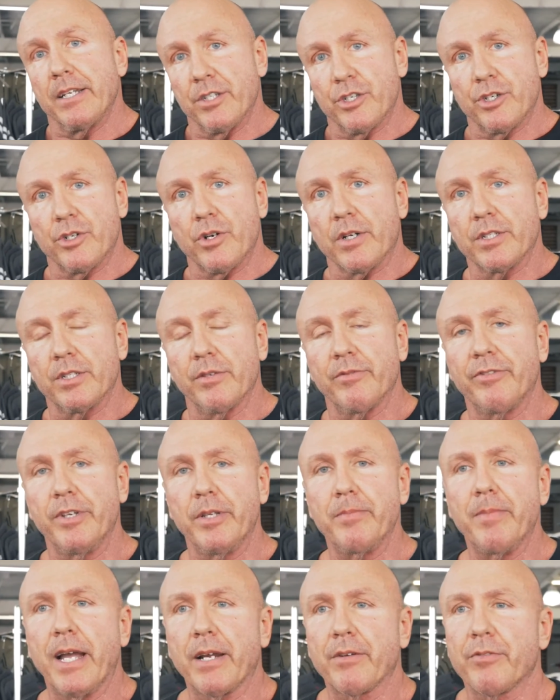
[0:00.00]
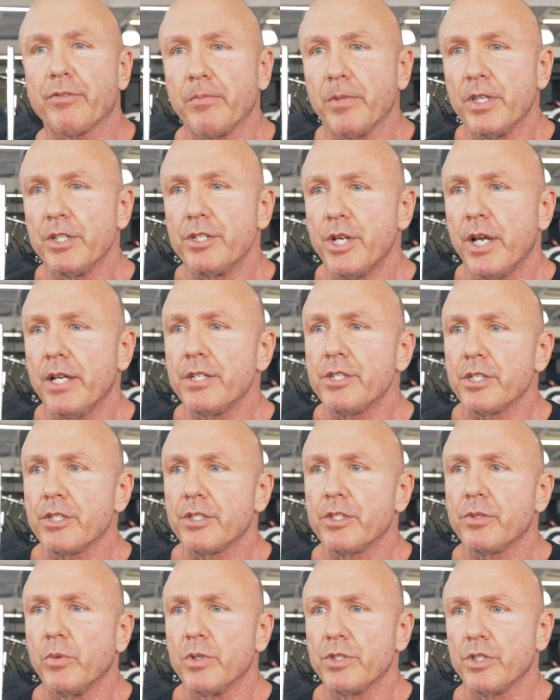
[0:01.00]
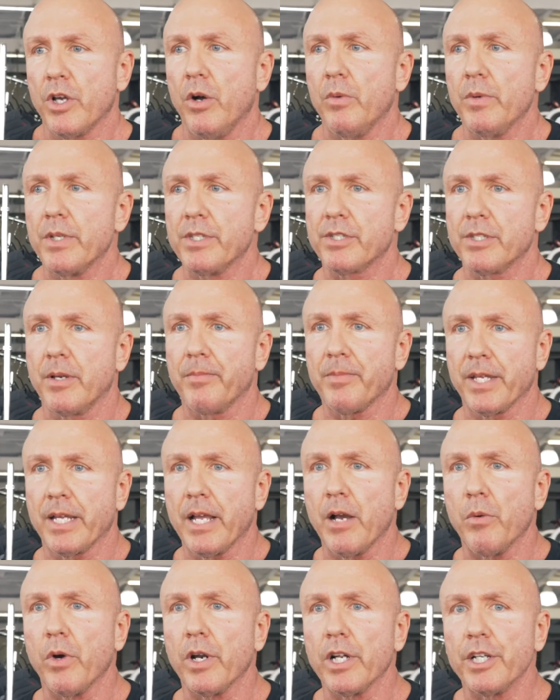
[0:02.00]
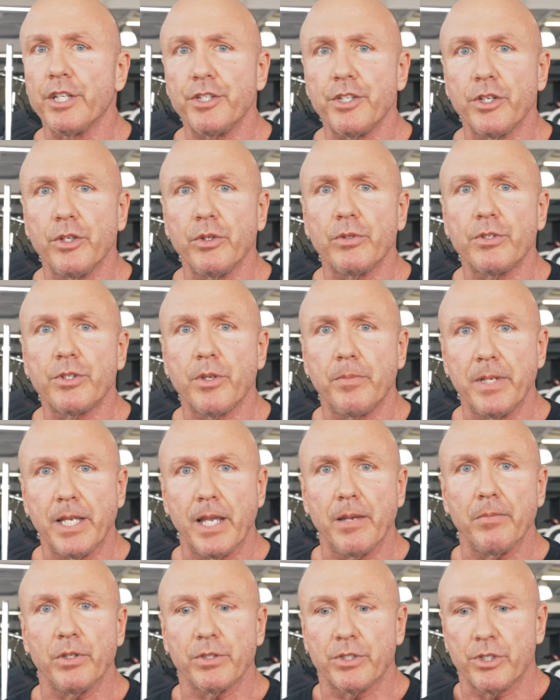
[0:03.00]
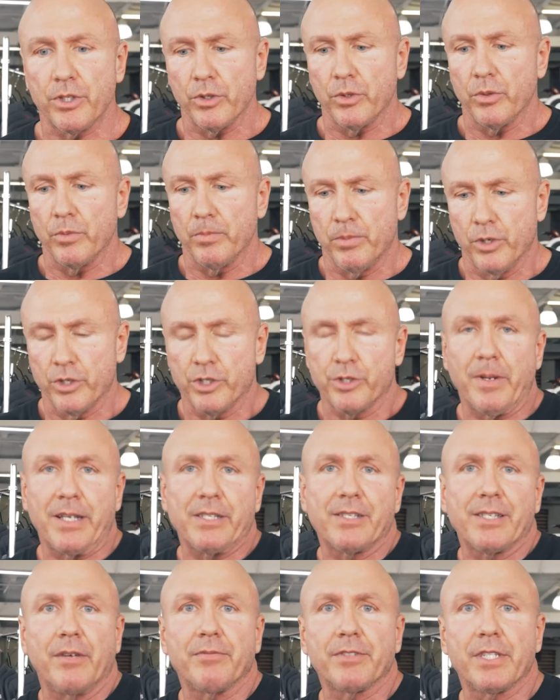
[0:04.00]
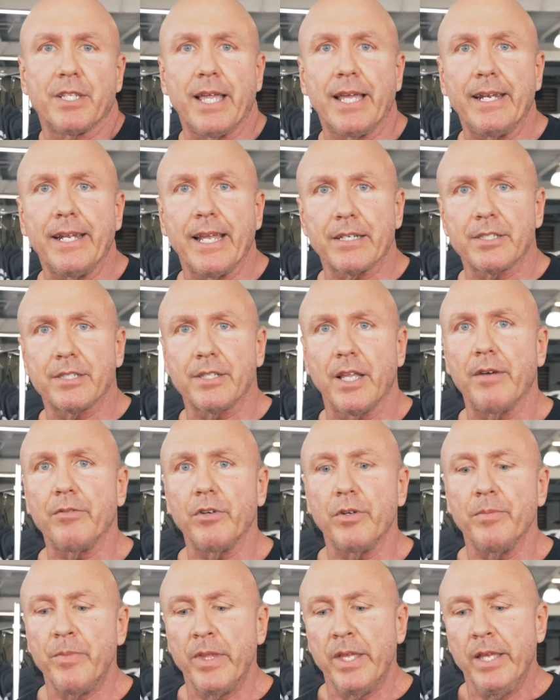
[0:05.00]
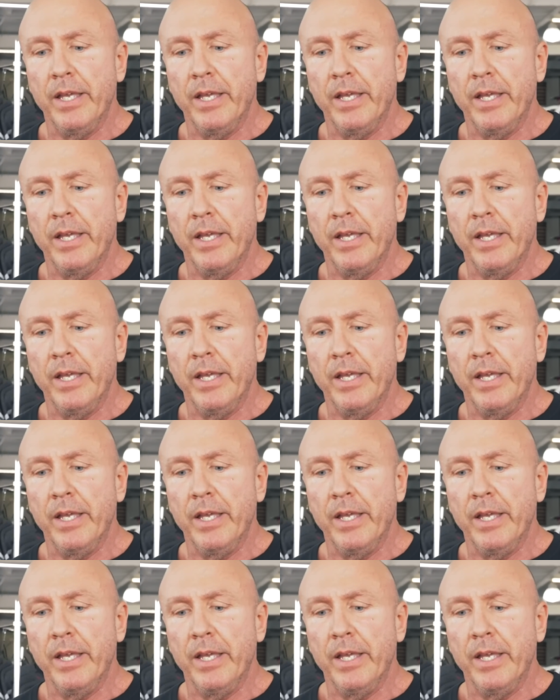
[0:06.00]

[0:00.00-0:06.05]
constructive feedback from the judges was always something I wanted to do to be able to push myself to that next level.